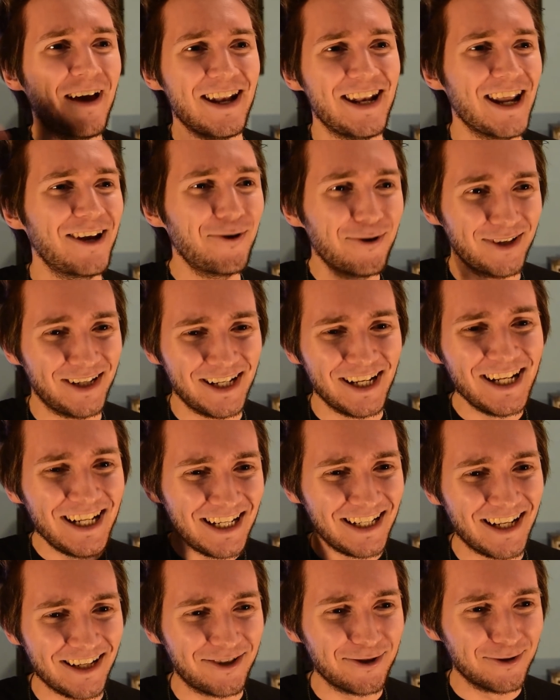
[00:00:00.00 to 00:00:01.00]
and I don't
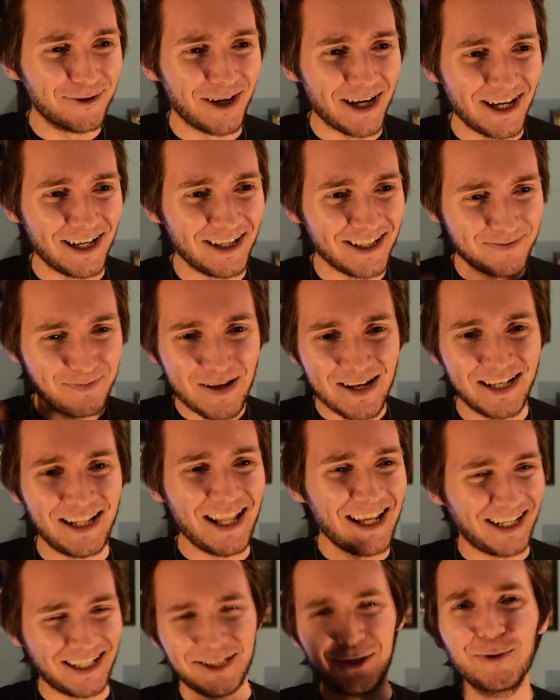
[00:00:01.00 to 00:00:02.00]
need to spend
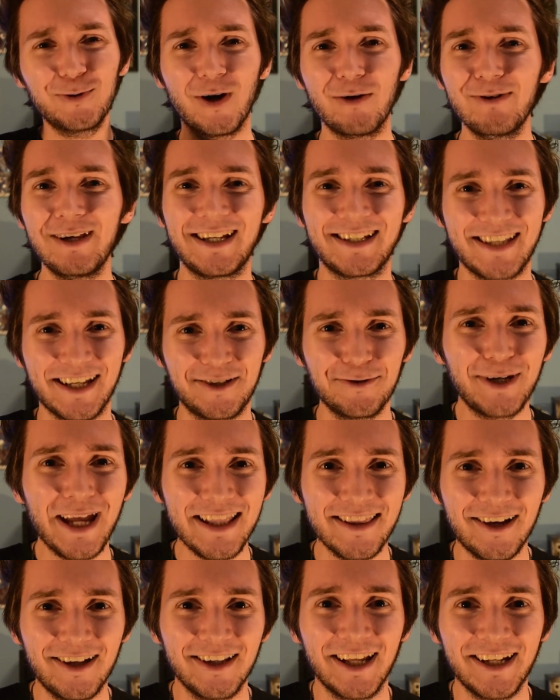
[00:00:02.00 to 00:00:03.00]
like 2 weeks to
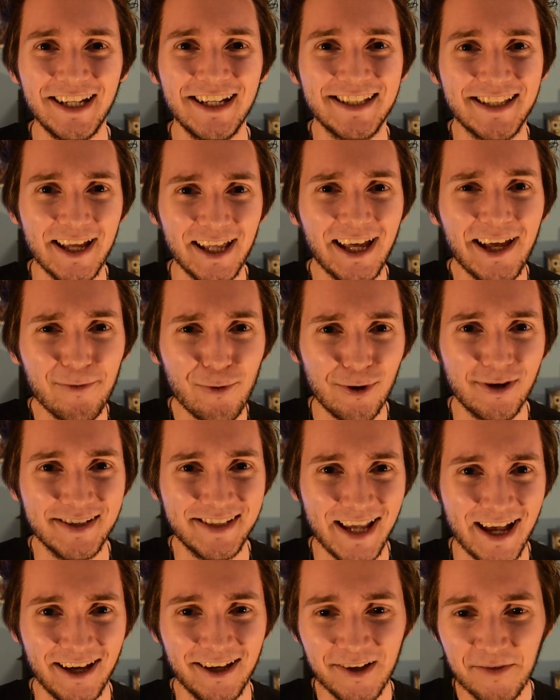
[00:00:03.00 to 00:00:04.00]
get all of these
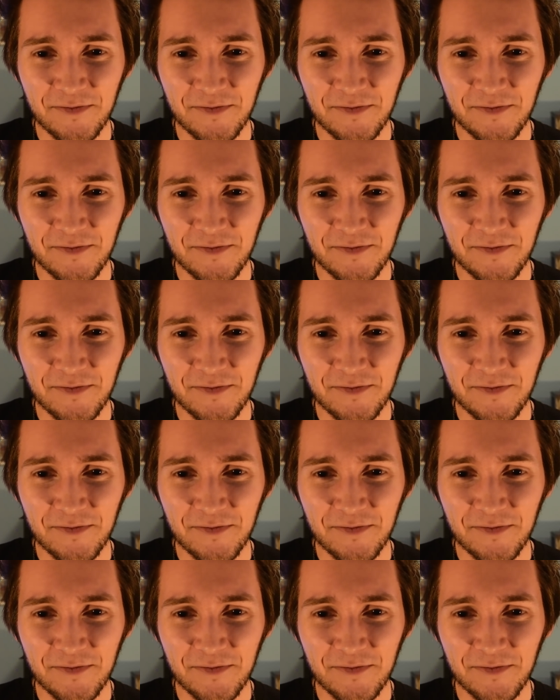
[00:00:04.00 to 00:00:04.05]
rewards.